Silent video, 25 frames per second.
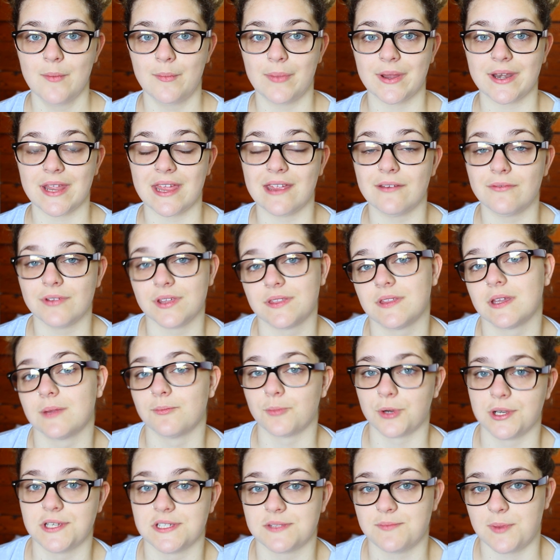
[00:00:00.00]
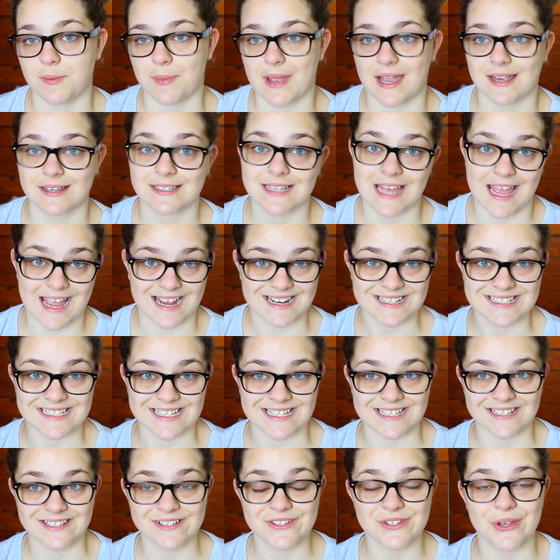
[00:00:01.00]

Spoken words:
but everything brings me back to acting.